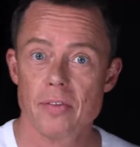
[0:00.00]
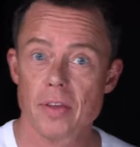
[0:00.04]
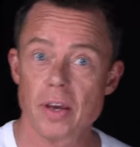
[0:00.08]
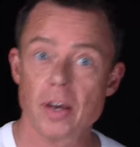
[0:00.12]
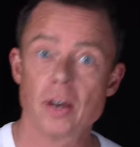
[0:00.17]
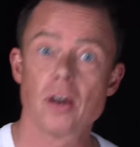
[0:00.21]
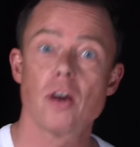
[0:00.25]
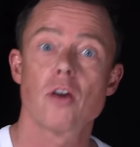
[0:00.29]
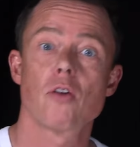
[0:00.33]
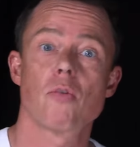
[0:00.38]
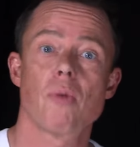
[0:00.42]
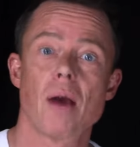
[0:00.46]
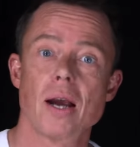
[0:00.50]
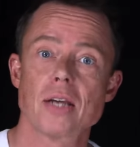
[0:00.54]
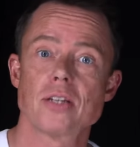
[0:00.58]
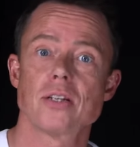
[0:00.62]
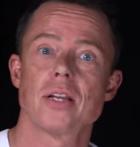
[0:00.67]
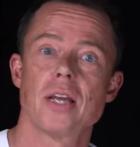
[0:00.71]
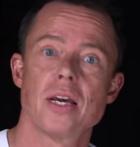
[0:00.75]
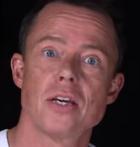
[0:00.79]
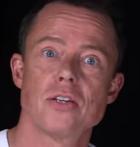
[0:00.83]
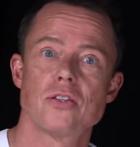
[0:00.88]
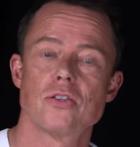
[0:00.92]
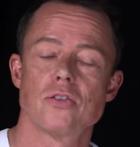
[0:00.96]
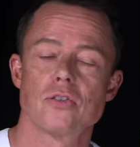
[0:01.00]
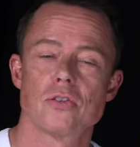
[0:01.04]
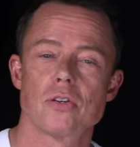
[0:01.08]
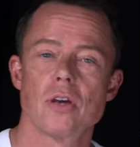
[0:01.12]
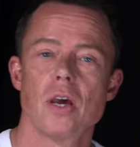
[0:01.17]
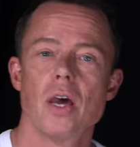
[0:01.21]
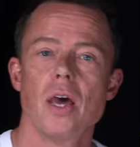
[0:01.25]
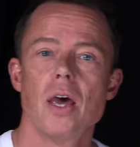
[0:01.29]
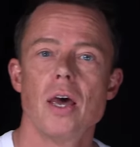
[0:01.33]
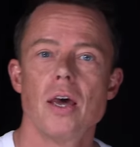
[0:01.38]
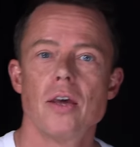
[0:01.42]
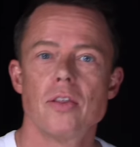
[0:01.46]
then congratulations,
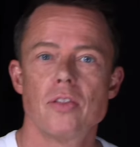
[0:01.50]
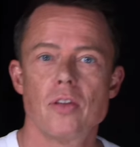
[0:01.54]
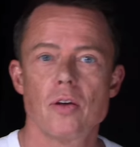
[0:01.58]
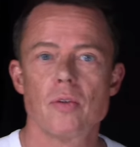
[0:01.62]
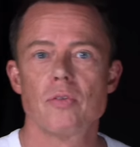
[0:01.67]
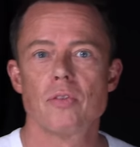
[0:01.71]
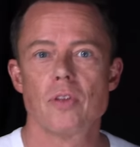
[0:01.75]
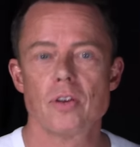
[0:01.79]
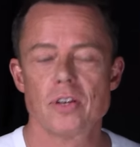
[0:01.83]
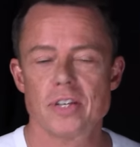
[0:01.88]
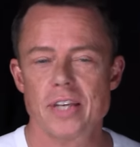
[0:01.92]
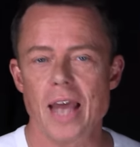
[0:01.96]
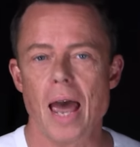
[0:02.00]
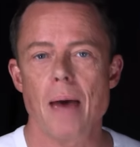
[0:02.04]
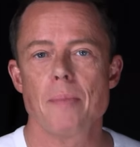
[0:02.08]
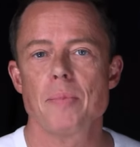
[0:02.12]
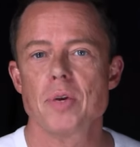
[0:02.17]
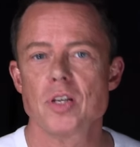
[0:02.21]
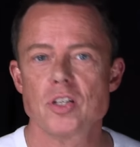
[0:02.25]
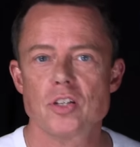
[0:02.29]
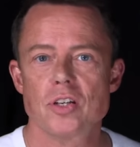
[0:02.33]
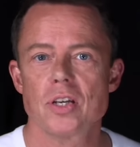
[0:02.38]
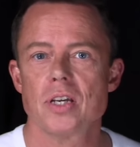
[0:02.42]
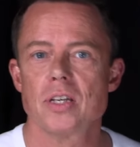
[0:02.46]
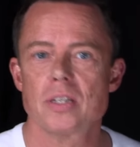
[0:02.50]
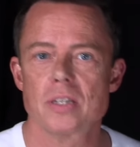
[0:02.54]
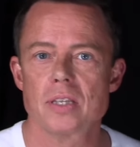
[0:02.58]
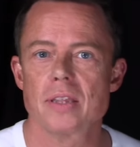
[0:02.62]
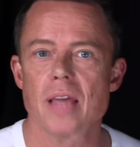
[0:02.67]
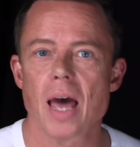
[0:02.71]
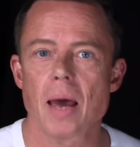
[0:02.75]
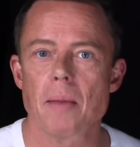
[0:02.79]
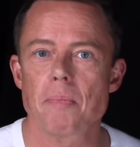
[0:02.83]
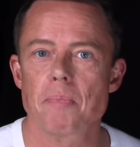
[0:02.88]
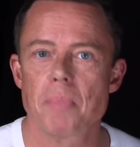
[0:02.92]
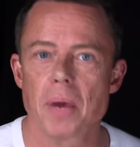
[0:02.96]
the damage isn't
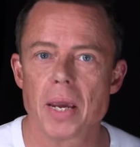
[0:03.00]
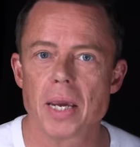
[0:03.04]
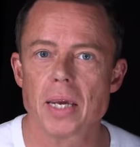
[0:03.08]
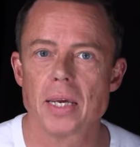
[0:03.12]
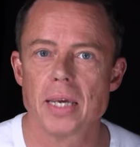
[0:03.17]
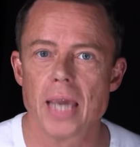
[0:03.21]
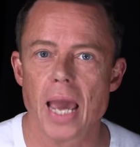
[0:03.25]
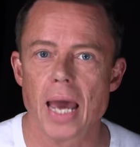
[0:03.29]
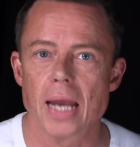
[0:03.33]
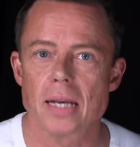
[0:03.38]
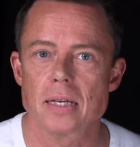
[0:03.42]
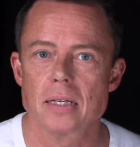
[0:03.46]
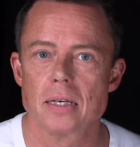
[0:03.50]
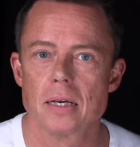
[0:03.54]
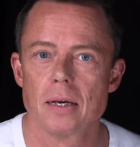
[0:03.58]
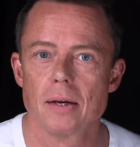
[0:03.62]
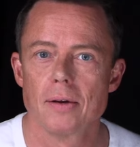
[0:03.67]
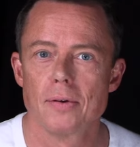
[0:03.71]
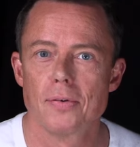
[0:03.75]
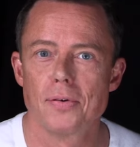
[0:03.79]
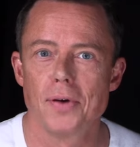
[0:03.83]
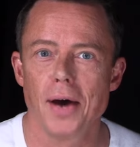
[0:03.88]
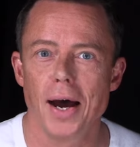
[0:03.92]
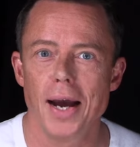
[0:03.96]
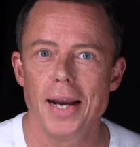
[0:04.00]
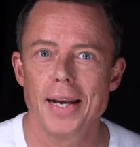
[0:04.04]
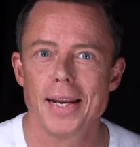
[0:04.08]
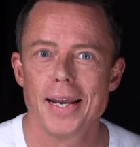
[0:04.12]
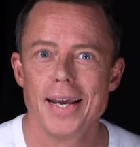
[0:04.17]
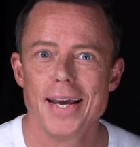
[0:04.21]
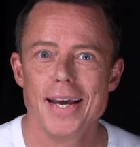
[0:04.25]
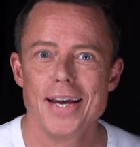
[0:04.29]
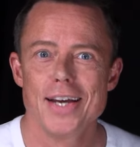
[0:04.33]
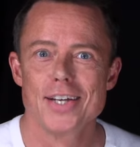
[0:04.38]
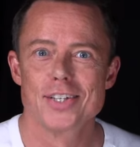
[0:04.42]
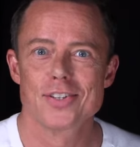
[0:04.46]
that big yet, right?
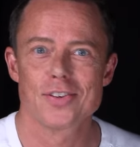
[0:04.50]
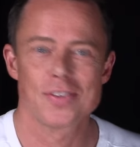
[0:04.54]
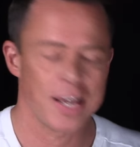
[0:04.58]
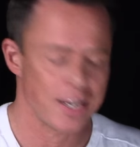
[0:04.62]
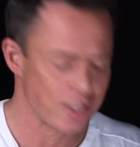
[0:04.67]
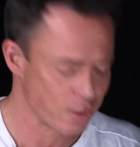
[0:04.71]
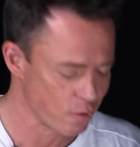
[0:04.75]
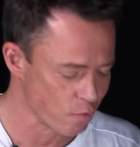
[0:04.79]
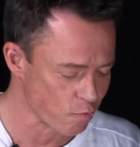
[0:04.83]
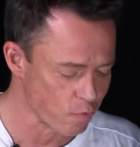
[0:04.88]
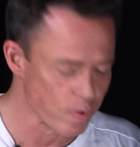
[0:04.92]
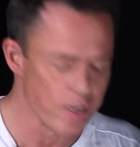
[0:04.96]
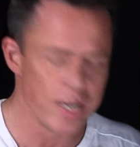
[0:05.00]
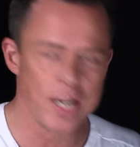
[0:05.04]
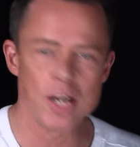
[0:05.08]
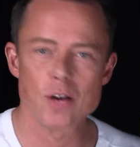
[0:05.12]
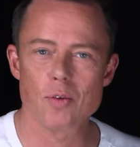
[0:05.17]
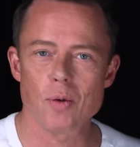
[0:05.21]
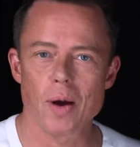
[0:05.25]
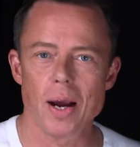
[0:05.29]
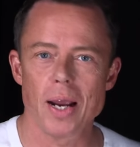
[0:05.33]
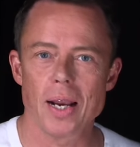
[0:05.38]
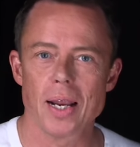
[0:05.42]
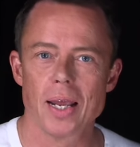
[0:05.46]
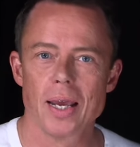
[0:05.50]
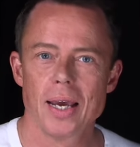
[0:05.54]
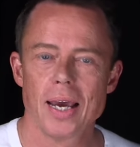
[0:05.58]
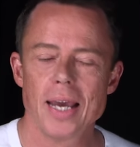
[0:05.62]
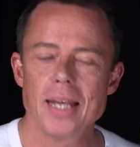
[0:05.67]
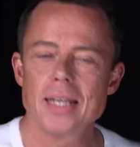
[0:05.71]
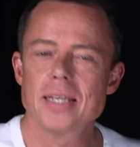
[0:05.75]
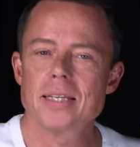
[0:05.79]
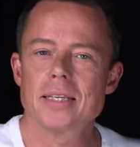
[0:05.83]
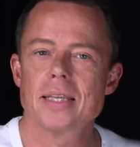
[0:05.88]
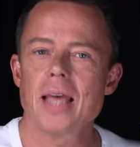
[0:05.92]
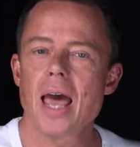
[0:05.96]
So that's really great.
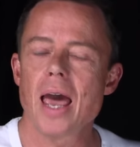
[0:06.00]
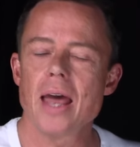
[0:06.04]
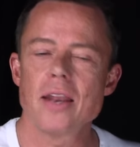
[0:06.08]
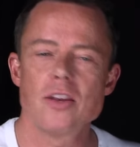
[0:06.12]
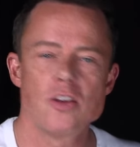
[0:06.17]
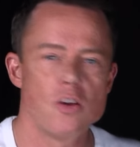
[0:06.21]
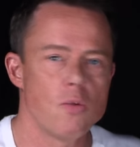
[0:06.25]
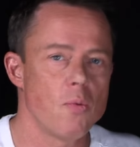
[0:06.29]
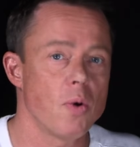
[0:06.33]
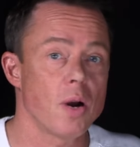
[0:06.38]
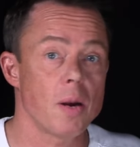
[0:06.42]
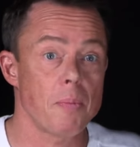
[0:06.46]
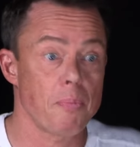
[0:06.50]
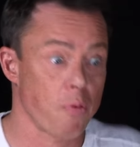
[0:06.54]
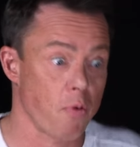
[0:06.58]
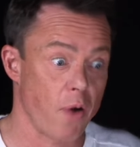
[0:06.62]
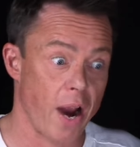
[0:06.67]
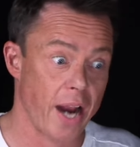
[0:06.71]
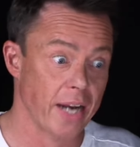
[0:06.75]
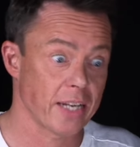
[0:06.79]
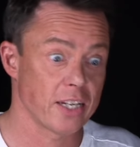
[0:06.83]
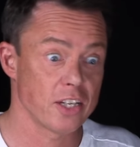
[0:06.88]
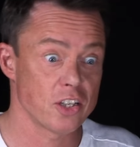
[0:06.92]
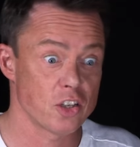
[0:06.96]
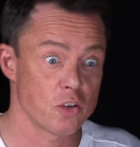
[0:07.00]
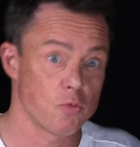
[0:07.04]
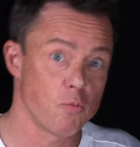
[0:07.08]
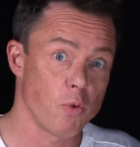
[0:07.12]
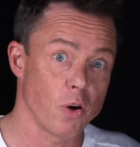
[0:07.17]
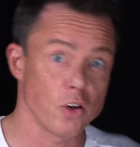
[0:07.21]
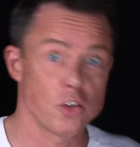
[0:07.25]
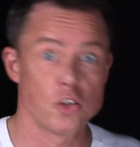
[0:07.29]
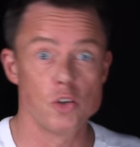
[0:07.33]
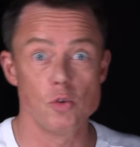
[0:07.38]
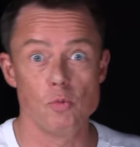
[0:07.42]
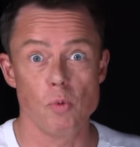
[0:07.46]
Instead, you want to practice
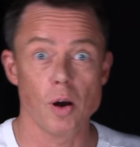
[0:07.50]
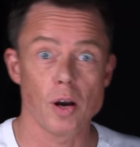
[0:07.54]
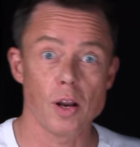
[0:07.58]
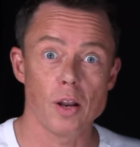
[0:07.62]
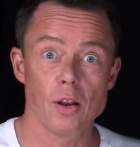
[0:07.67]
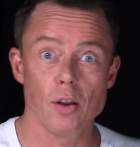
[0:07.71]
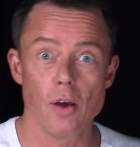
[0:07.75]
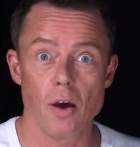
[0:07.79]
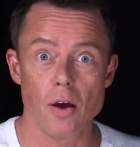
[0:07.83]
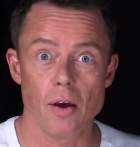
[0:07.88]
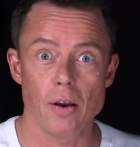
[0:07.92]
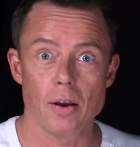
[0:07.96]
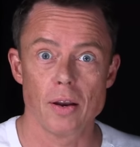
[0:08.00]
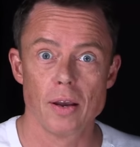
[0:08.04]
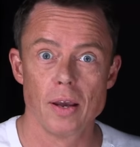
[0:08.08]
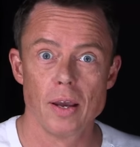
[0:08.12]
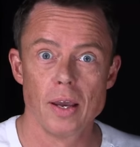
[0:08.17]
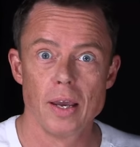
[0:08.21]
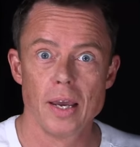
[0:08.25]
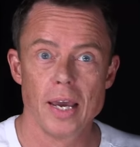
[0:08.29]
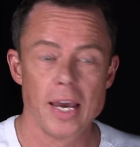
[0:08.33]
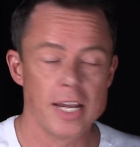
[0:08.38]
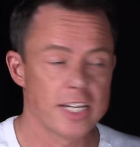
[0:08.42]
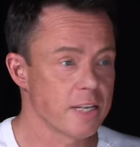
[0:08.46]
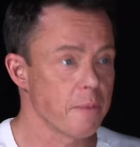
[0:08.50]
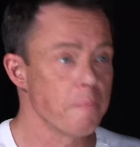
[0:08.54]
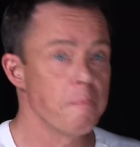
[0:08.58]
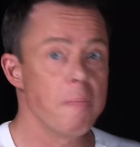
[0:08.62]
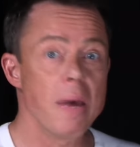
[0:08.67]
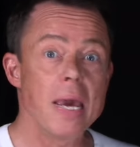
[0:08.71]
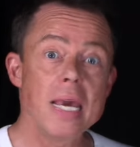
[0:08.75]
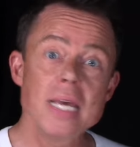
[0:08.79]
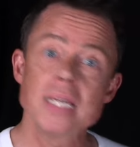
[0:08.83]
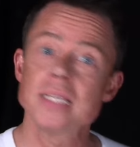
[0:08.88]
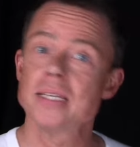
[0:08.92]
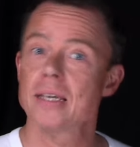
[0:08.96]
what you want to learn. It's
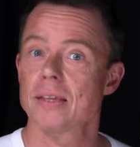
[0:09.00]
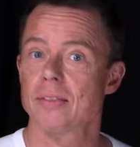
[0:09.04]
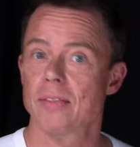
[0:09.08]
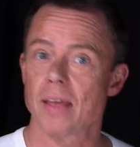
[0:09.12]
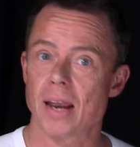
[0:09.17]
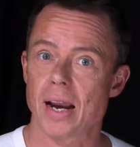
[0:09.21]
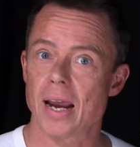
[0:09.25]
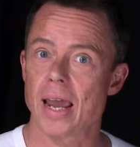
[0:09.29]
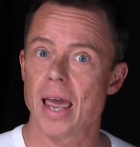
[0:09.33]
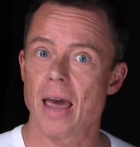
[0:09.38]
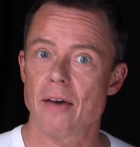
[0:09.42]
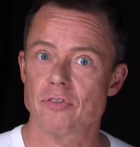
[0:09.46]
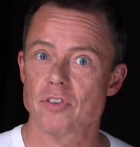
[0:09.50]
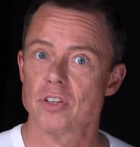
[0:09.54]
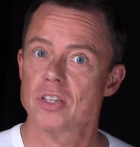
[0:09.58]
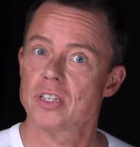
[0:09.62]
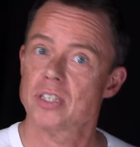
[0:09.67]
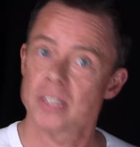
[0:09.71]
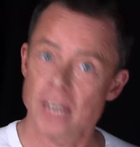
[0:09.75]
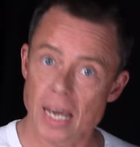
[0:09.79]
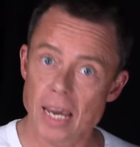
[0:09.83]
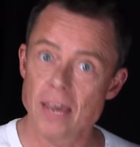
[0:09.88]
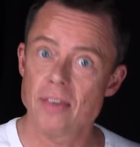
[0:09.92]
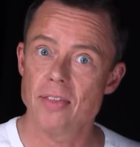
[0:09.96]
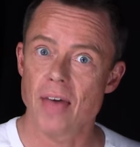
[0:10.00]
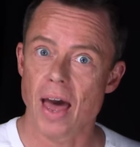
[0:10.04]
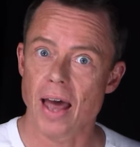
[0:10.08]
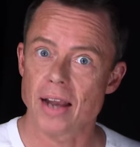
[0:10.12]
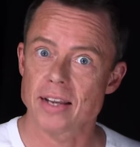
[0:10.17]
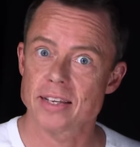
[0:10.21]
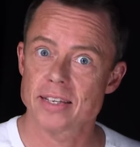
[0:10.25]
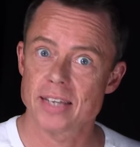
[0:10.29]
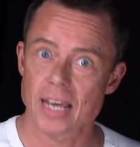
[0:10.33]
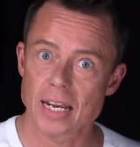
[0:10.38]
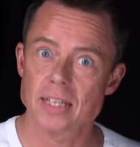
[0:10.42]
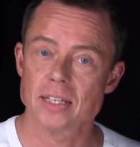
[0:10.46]
amazing that I have to say
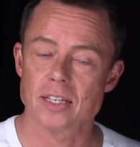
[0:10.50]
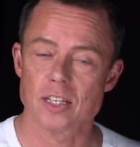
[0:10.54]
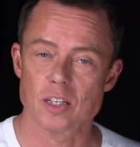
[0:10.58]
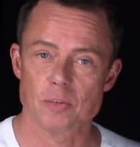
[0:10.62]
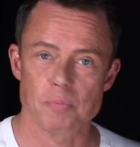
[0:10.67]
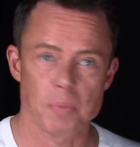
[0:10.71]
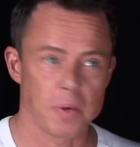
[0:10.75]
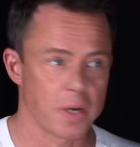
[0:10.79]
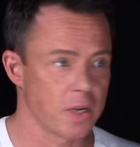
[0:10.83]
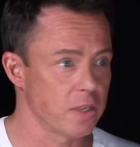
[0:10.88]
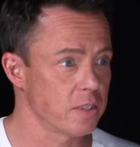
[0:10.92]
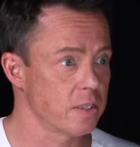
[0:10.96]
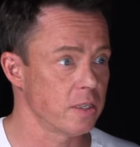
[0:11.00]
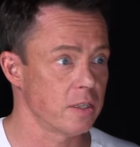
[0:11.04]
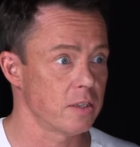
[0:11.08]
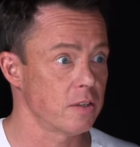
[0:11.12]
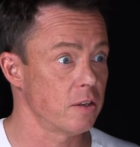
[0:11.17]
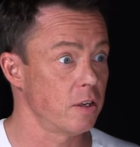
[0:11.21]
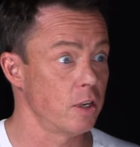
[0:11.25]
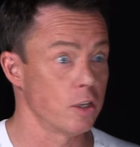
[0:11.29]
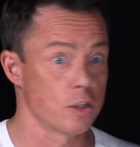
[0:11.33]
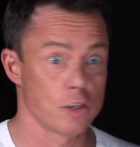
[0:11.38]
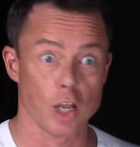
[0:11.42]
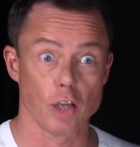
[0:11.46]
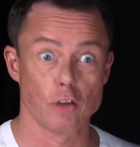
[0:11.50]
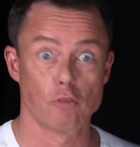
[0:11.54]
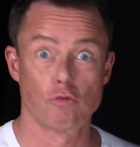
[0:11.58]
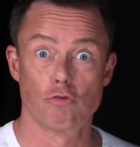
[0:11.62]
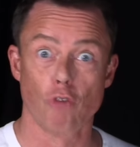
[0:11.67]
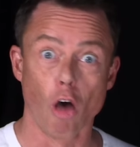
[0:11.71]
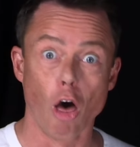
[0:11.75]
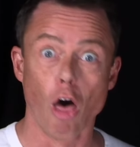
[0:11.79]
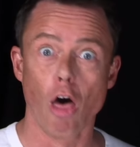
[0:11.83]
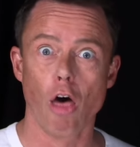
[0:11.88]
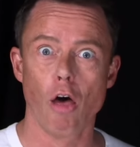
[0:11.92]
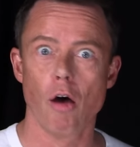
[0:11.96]
that sentence because it's like,
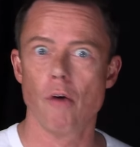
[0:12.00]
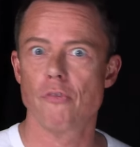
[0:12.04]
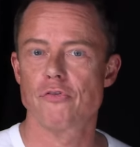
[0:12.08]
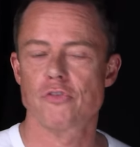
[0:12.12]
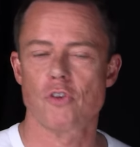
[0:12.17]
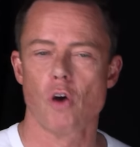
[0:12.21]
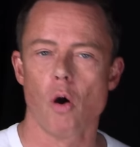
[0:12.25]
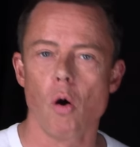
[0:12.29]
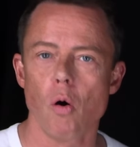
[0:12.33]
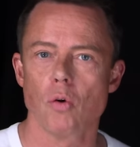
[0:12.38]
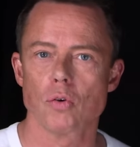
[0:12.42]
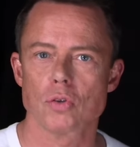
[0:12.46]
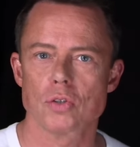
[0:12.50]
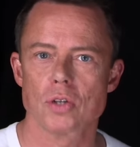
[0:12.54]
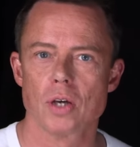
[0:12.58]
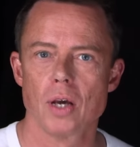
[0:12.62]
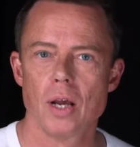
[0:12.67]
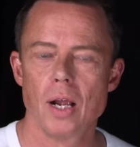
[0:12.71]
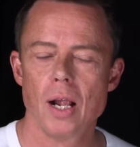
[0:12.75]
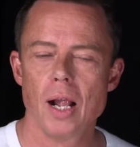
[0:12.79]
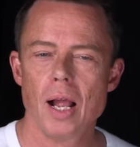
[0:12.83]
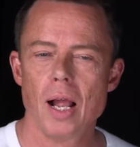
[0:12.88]
duh, of course.